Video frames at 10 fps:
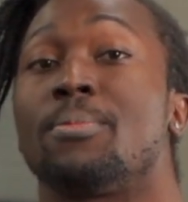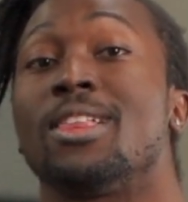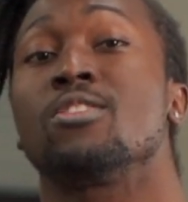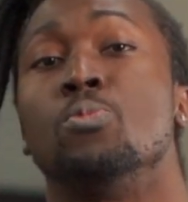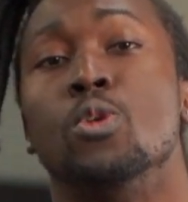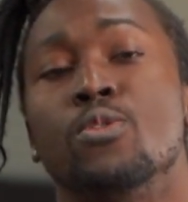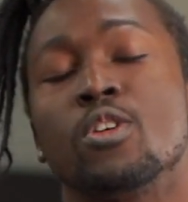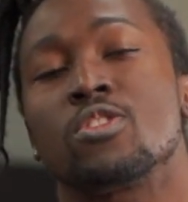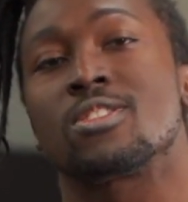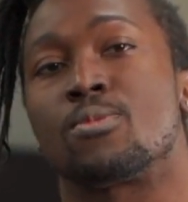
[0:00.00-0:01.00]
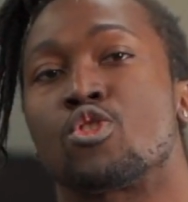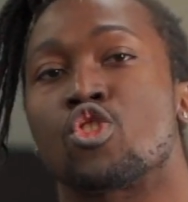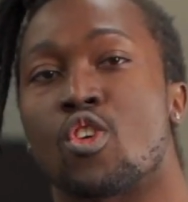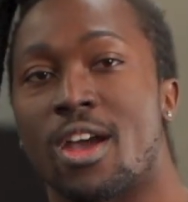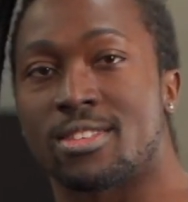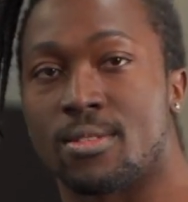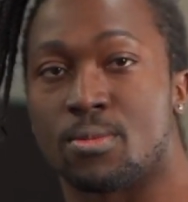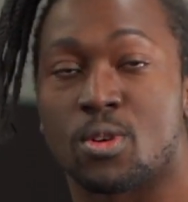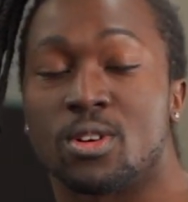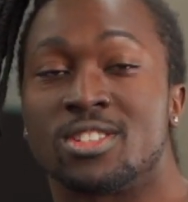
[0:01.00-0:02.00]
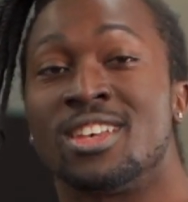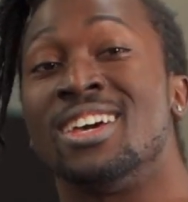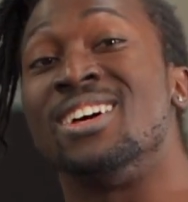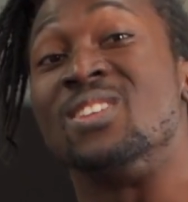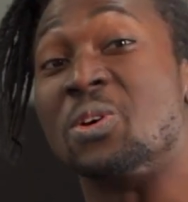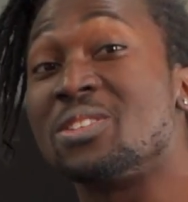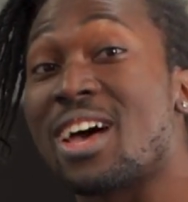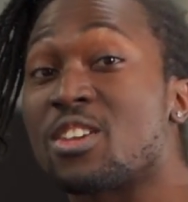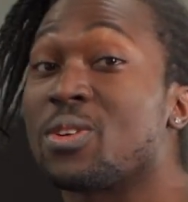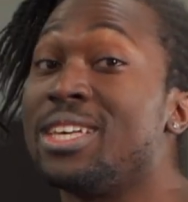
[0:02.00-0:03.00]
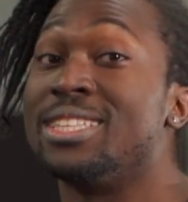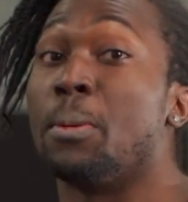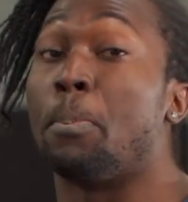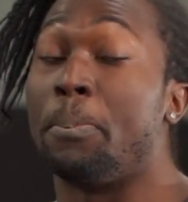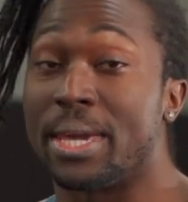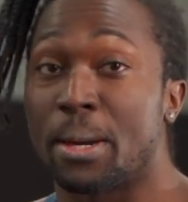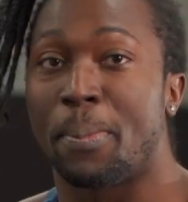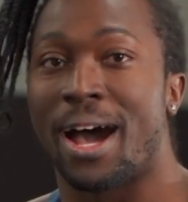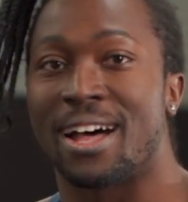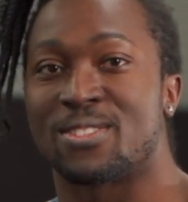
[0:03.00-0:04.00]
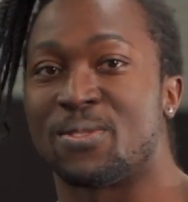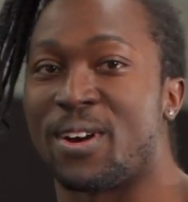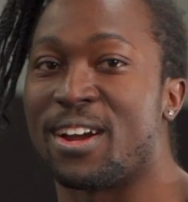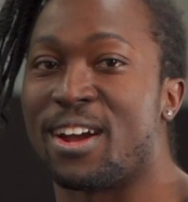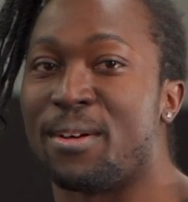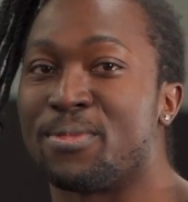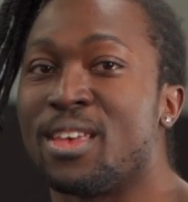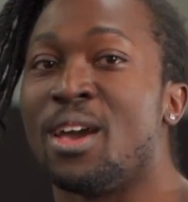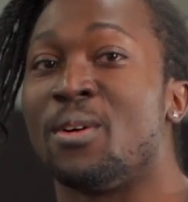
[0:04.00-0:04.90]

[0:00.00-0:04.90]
But let's move on to some triceps, because those are actually the bigger parts of our arms.